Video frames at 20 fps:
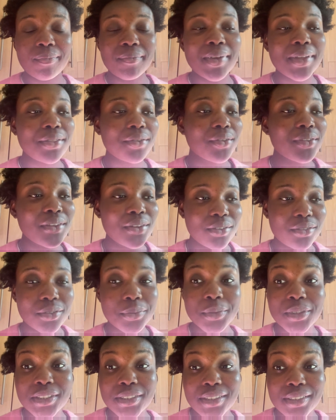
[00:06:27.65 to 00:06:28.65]
I thought the oven
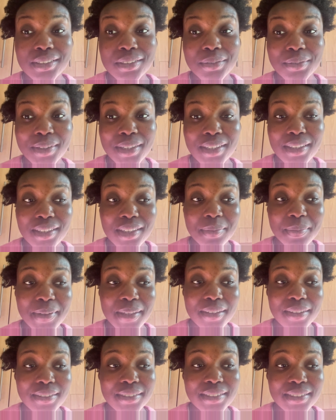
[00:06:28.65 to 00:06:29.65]
wasn't going to work
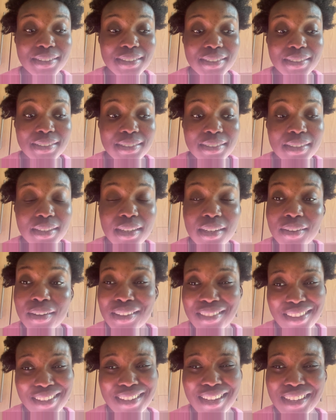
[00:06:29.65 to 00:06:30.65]
because, you know how
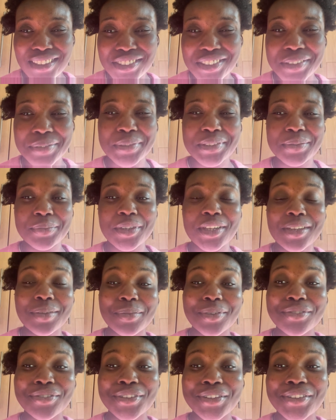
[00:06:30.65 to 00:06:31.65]
the electric wasn't working
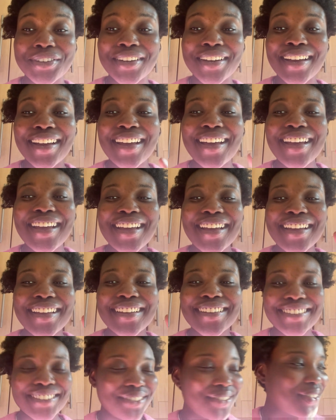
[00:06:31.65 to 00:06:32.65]
before?
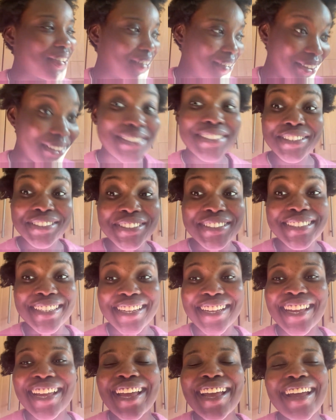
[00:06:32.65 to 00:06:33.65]
Because of the
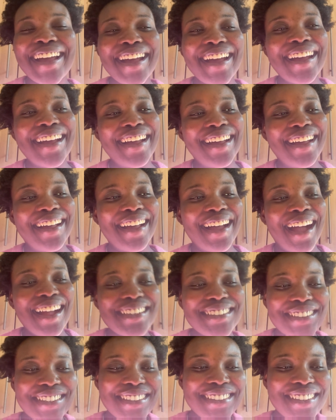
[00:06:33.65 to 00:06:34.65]
toaster, uh, I
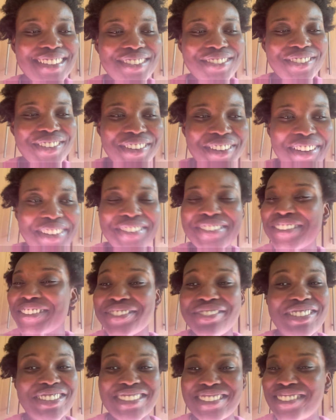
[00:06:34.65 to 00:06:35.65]
turned the oven on and it
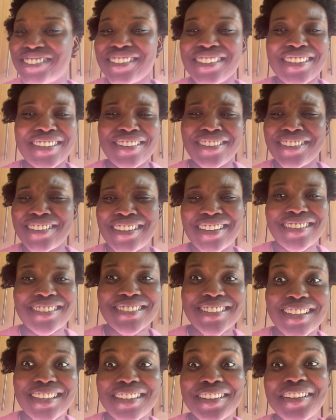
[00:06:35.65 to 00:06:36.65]
just wasn't turning on and I was
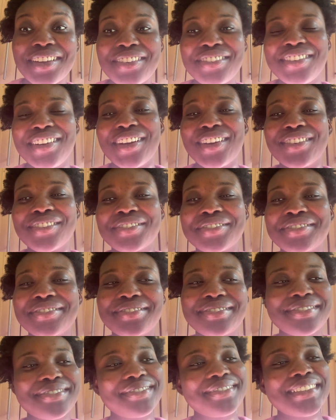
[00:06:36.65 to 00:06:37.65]
like, oh no,
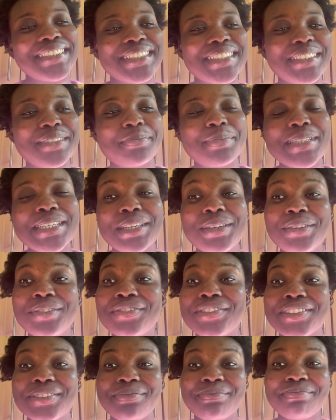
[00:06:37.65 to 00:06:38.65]
this is a big
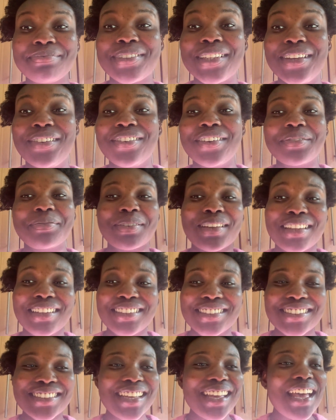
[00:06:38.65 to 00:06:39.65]
oven to
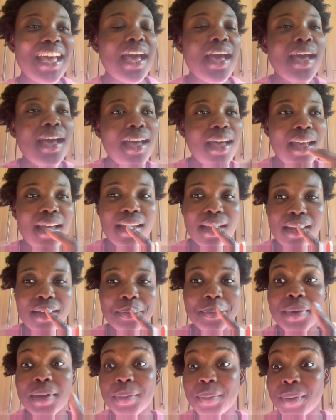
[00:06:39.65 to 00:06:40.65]
replace, uh,
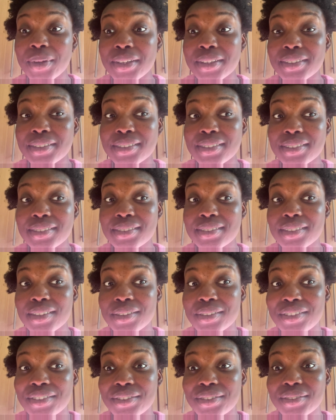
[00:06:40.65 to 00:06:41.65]
but it works,
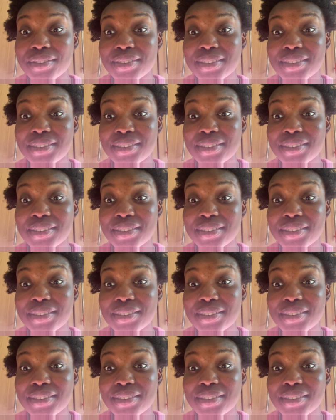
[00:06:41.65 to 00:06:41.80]
so.